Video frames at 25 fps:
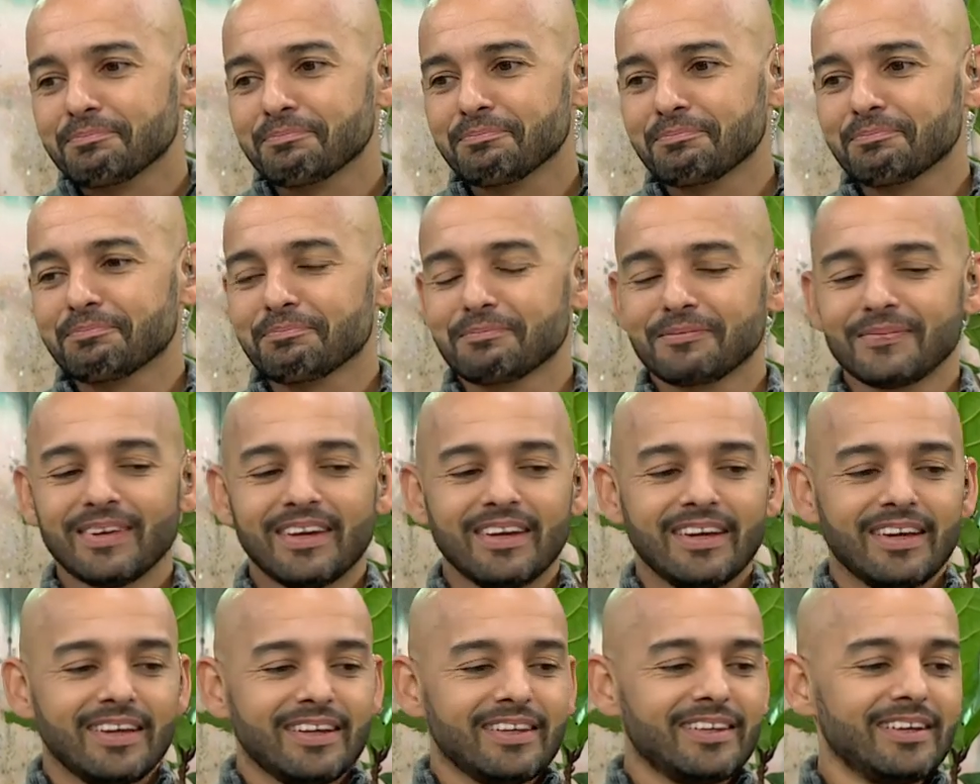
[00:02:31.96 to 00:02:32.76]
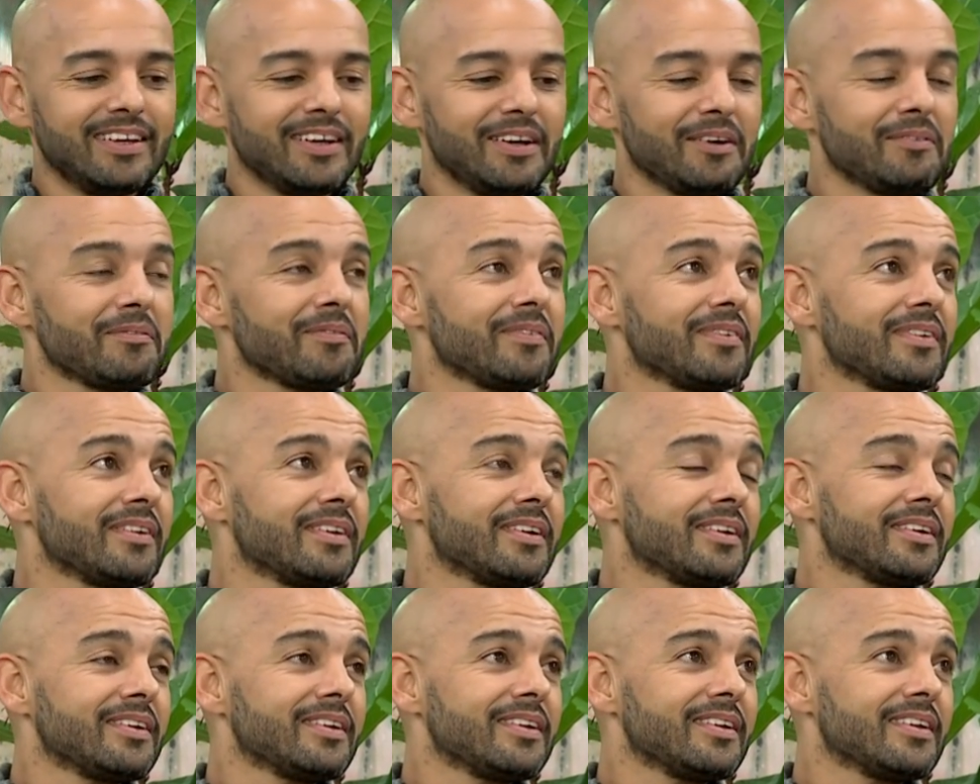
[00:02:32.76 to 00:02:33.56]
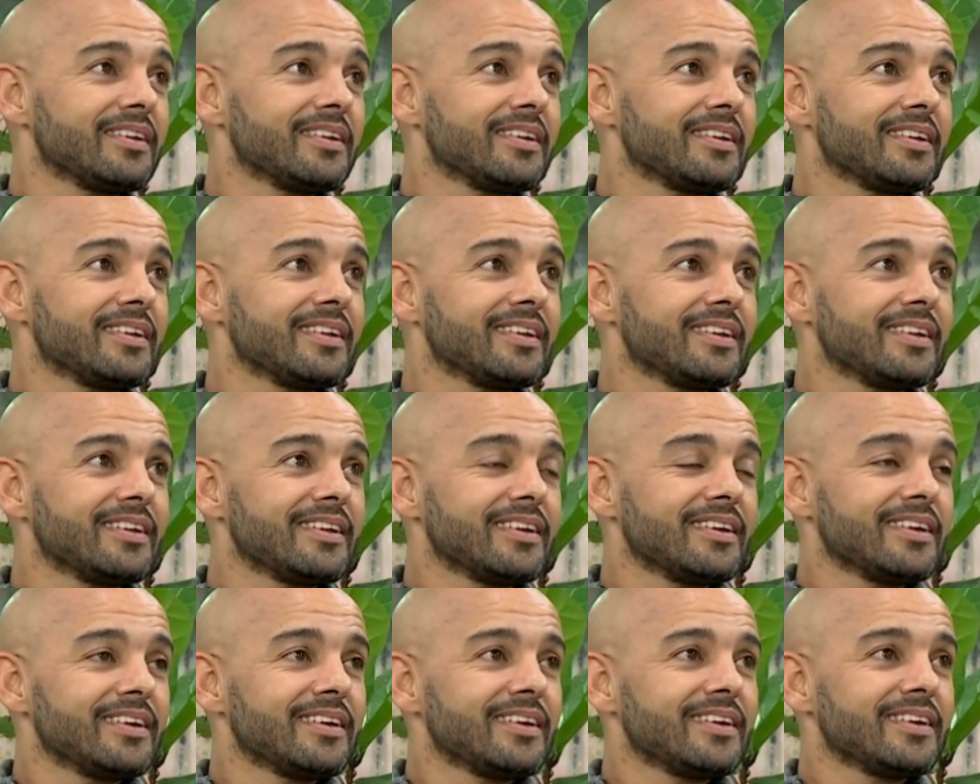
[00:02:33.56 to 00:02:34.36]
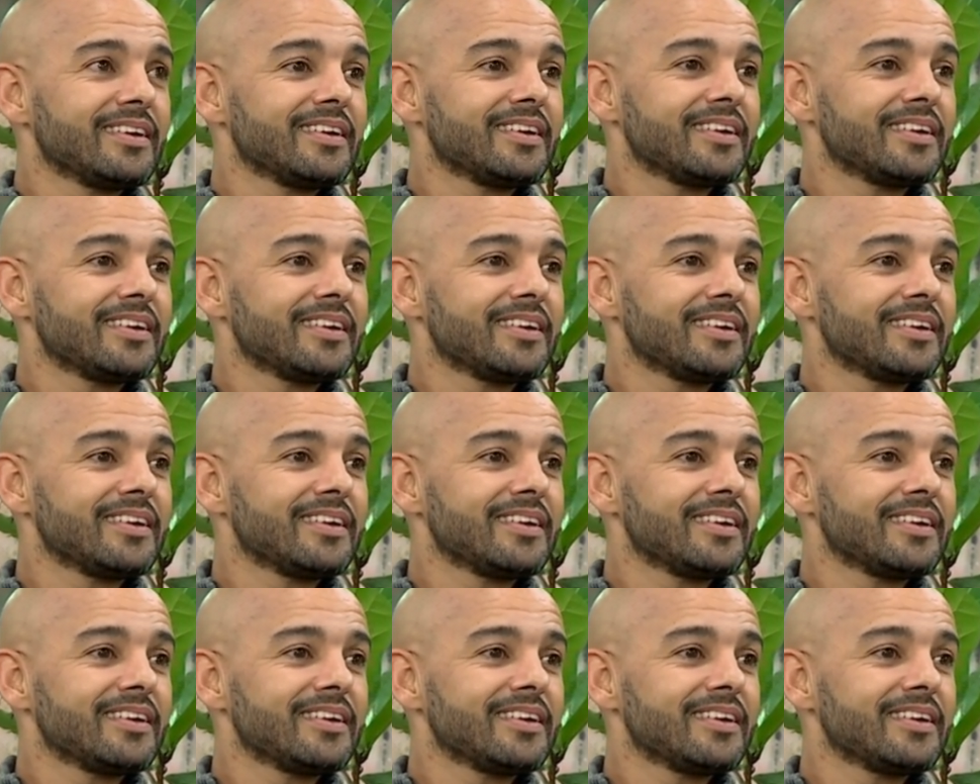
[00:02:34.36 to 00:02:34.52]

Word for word: Houston would work. She, yeah. She's always that kind of that